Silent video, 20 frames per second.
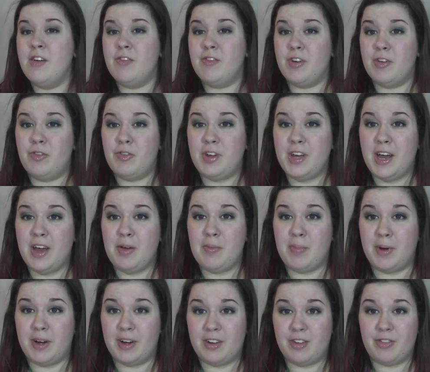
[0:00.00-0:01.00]
fifty-eight
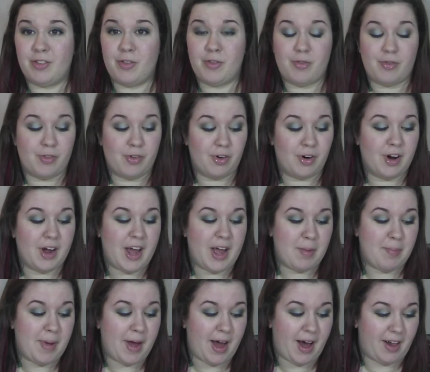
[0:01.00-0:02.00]
bucks for
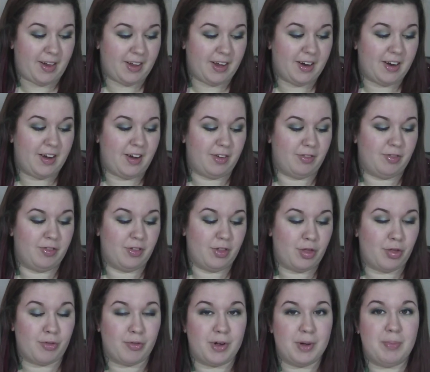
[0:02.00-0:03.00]
a palette of
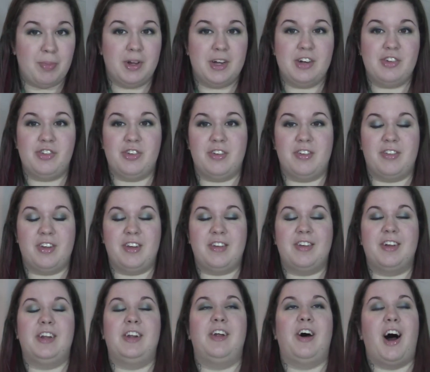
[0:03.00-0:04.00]
three blushes
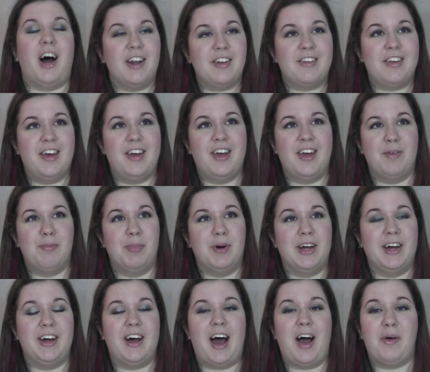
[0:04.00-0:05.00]
is a lot,
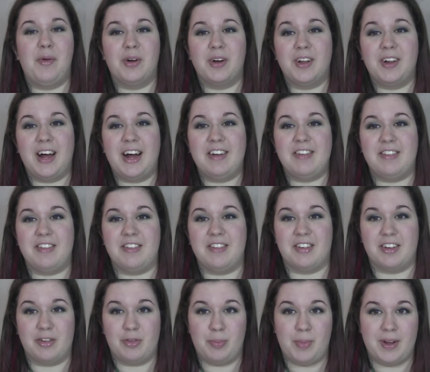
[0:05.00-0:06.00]
but Hourglass is
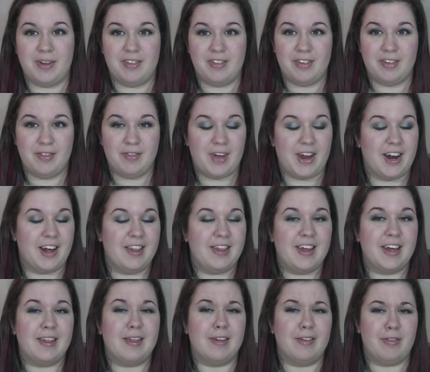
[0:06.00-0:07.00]
expensive, and I
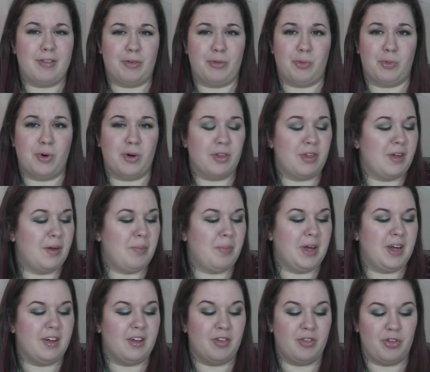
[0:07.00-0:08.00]
think this is worth it
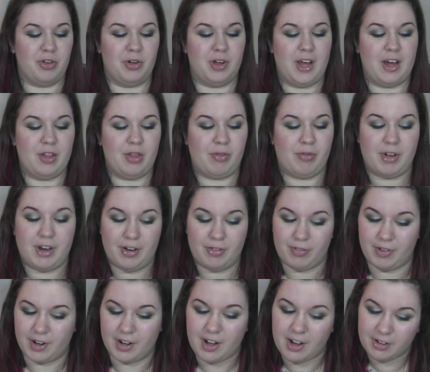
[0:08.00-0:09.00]
because you get three
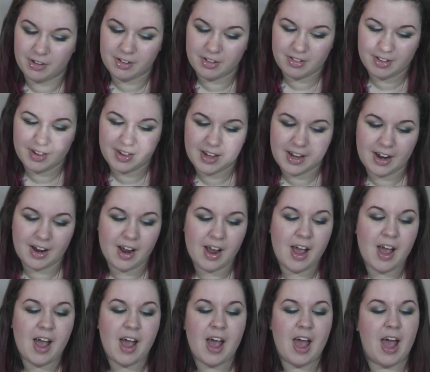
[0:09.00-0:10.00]
different colors in there,
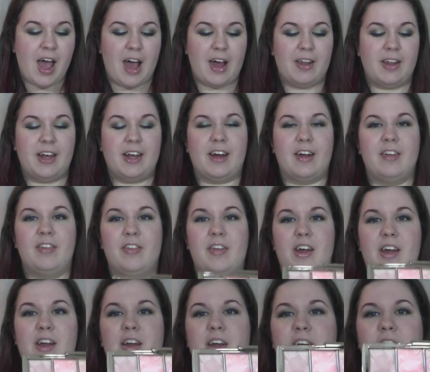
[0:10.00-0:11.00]
and like I
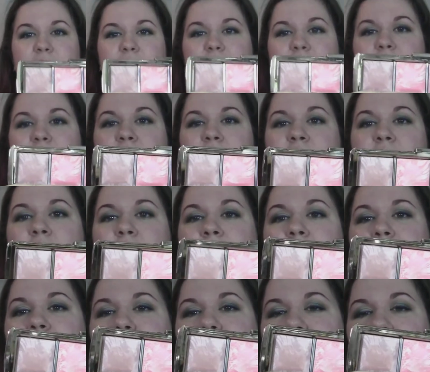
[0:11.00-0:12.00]
said, it's
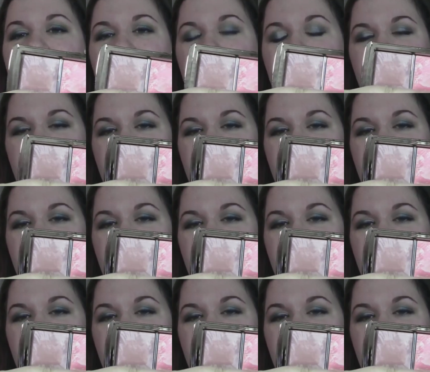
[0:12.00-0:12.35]
not